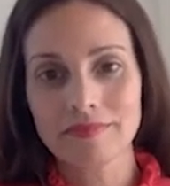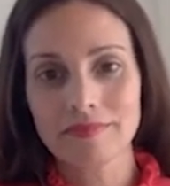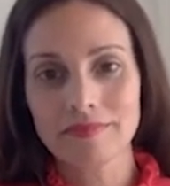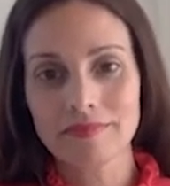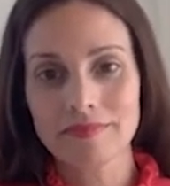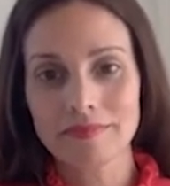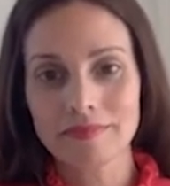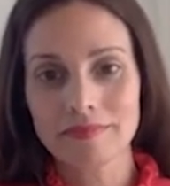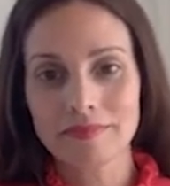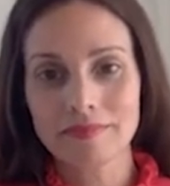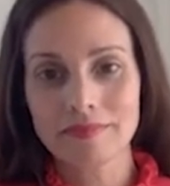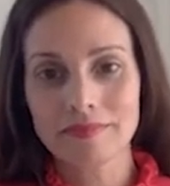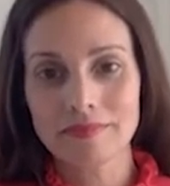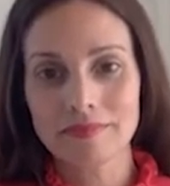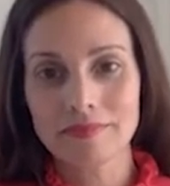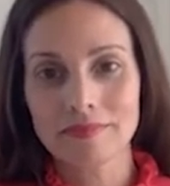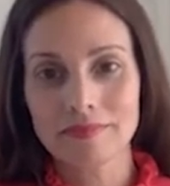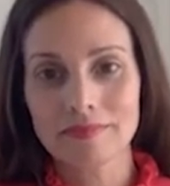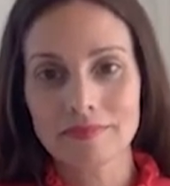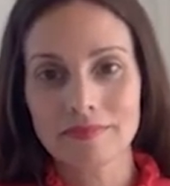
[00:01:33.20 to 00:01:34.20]

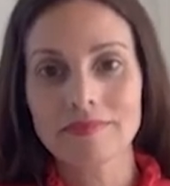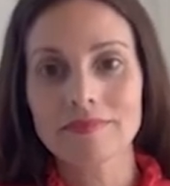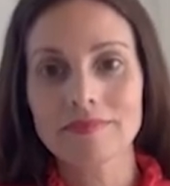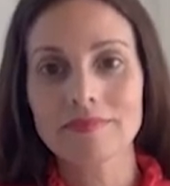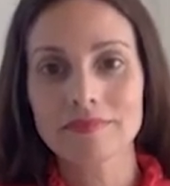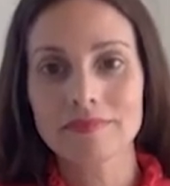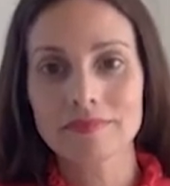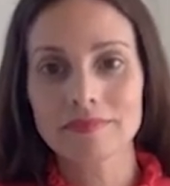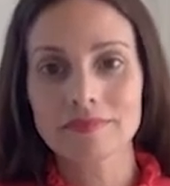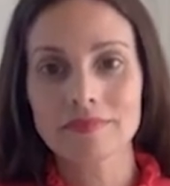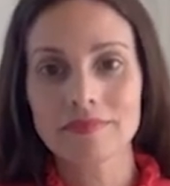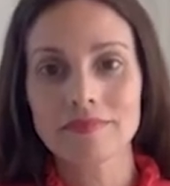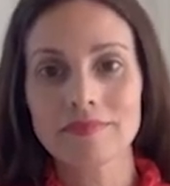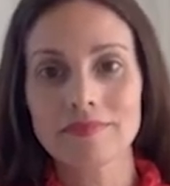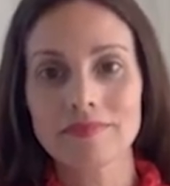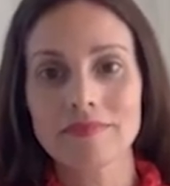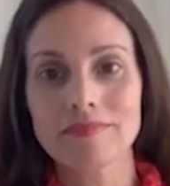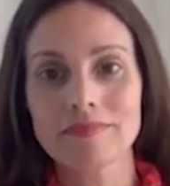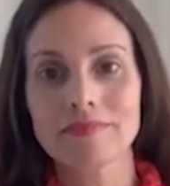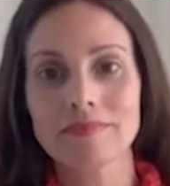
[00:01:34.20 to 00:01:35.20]

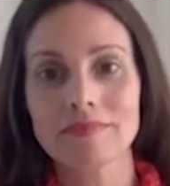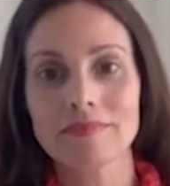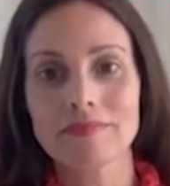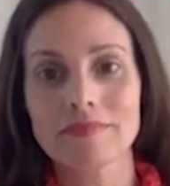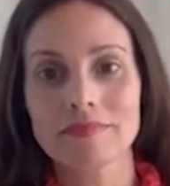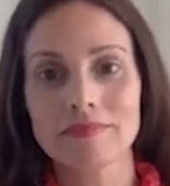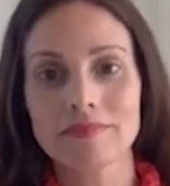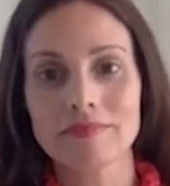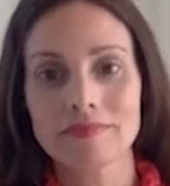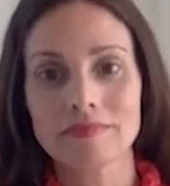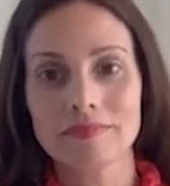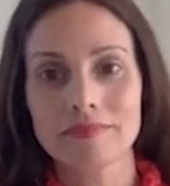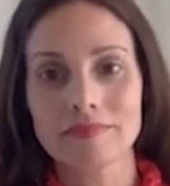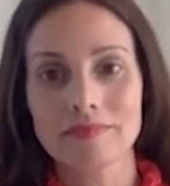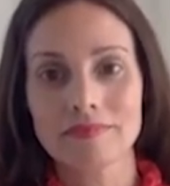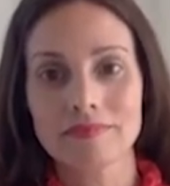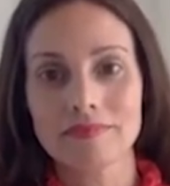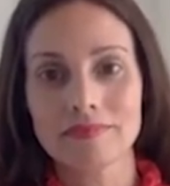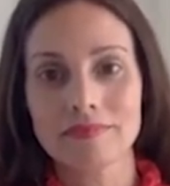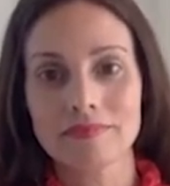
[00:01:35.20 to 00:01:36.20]

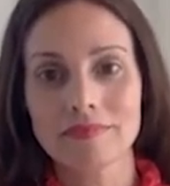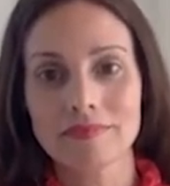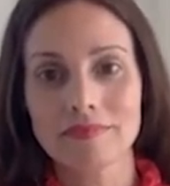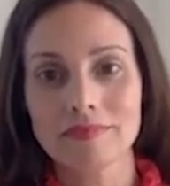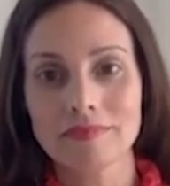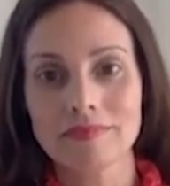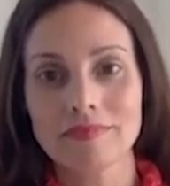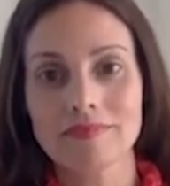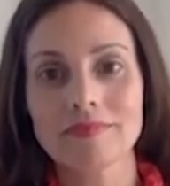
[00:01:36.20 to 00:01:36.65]
This person isn't speaking.